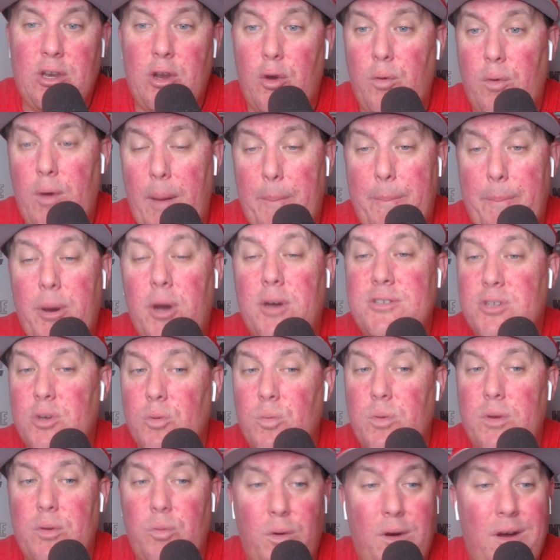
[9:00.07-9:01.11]
know a punter
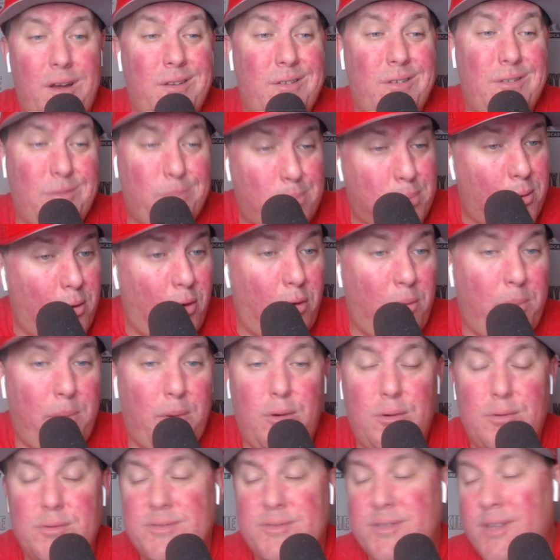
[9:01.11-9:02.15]
would want: Pro
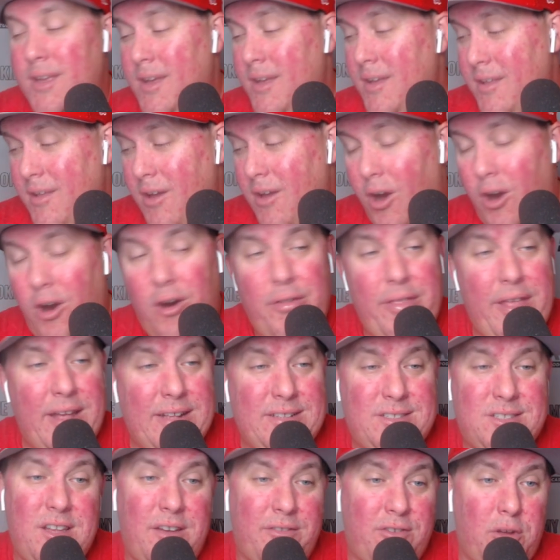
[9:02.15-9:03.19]
Bowls, all
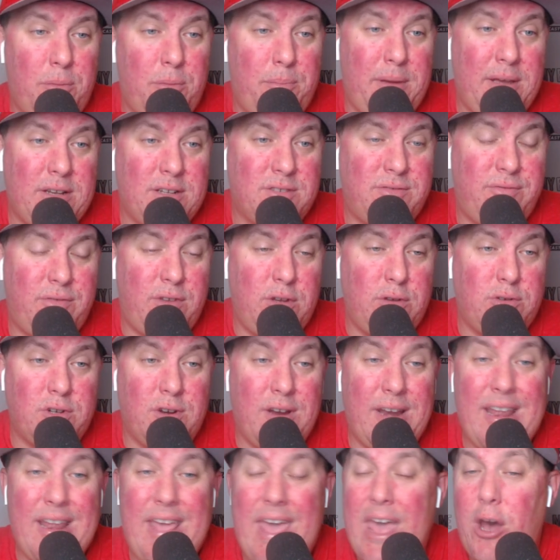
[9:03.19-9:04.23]
that stuff could be in his
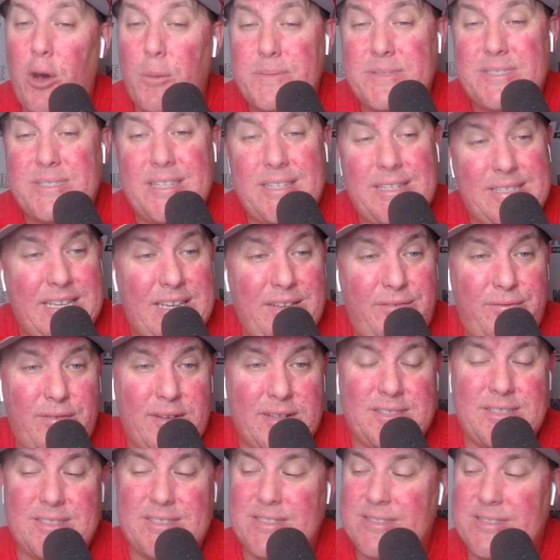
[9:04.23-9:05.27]
future. And it helps the
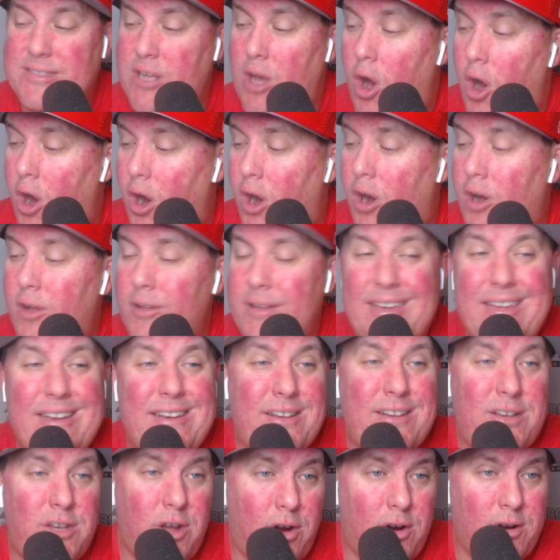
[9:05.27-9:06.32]
defense. This is all
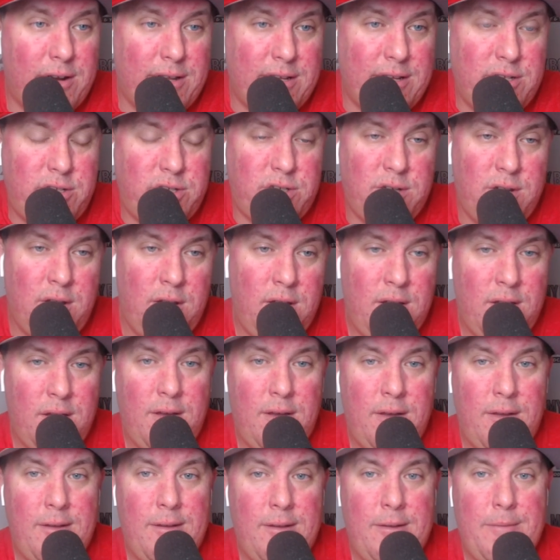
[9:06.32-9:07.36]
hidden yardage
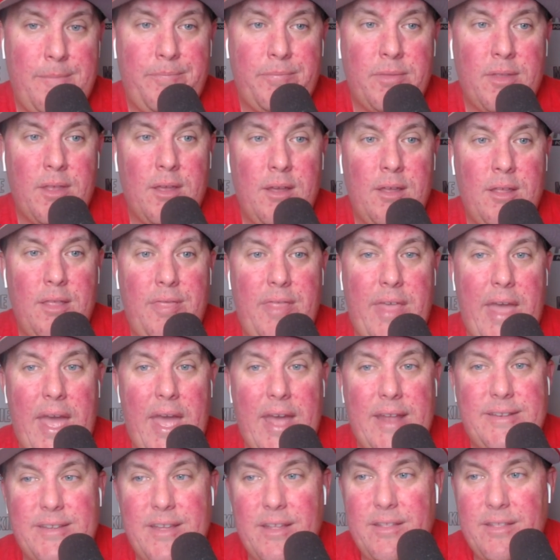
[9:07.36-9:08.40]

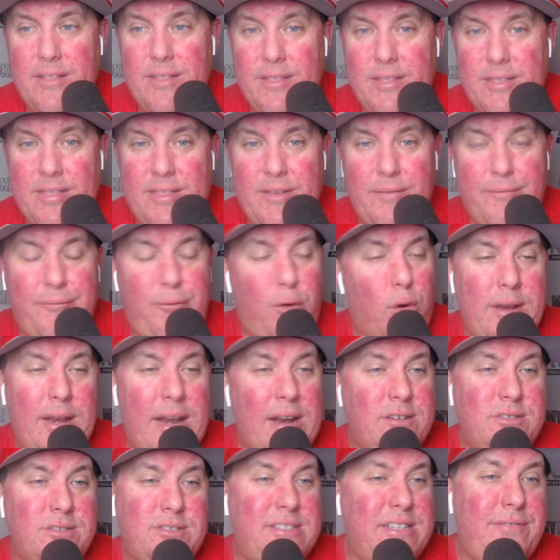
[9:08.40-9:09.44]
that the
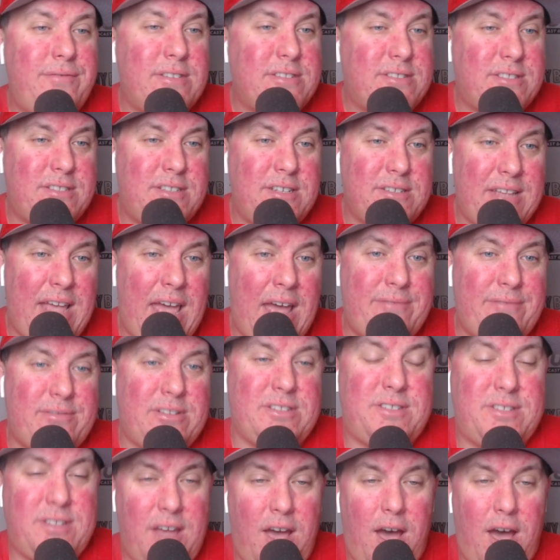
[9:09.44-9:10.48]
49ers defense doesn't have to
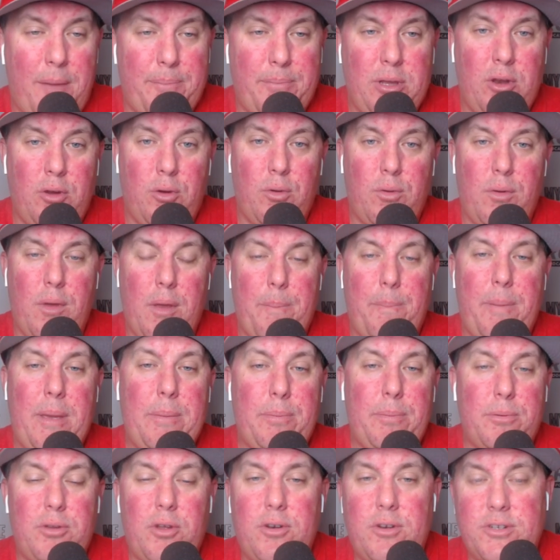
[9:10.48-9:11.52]
stop. You know, eh,
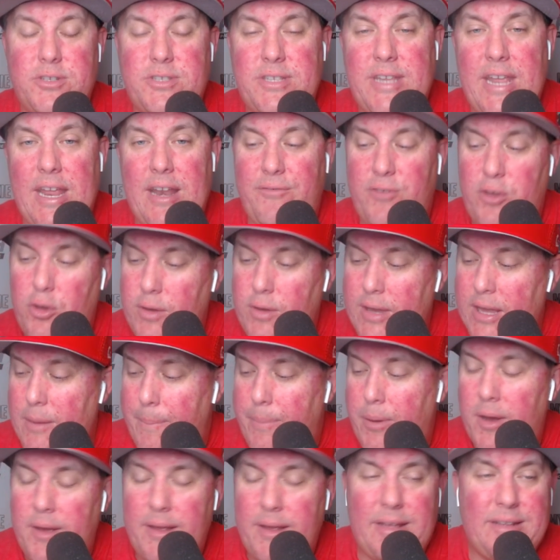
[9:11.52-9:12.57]
people don't understand. If you get a
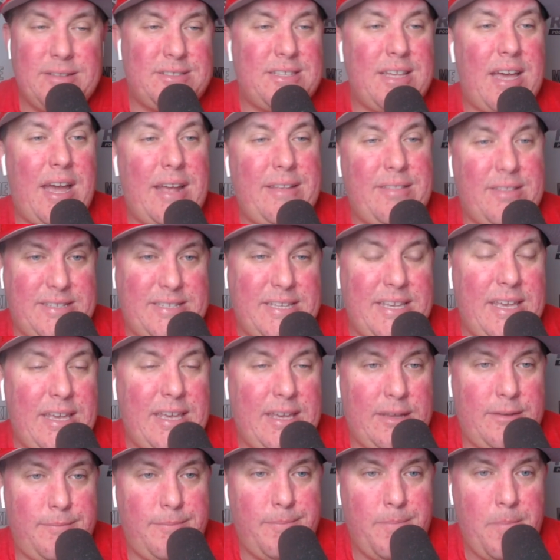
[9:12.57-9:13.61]
punt inside the
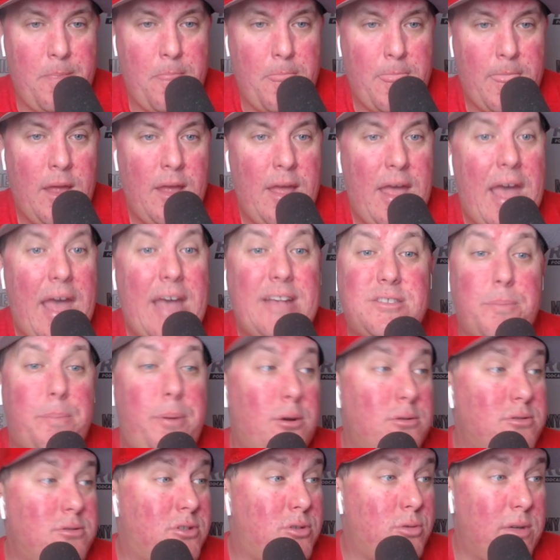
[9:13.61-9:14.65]
10 as
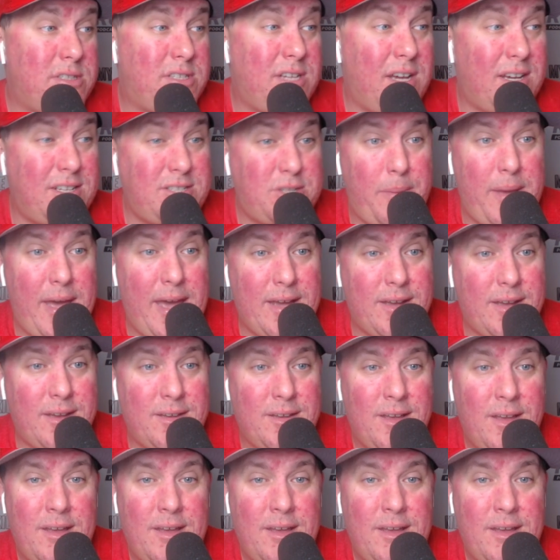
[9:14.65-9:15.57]
opposed to a touchback,